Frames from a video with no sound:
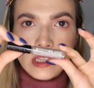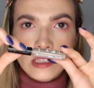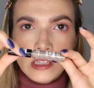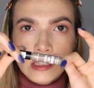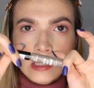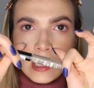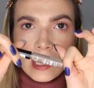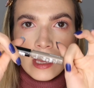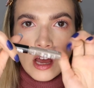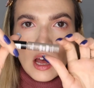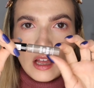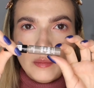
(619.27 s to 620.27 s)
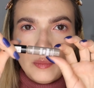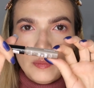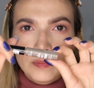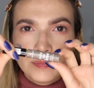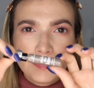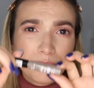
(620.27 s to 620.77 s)
This is like a
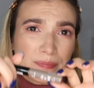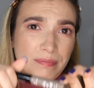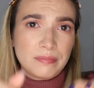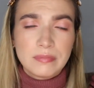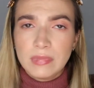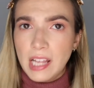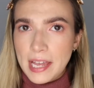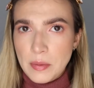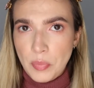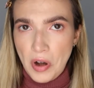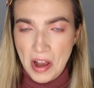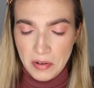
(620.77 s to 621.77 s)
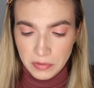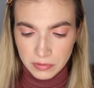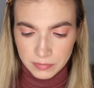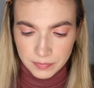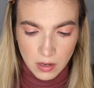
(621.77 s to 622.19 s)
light brown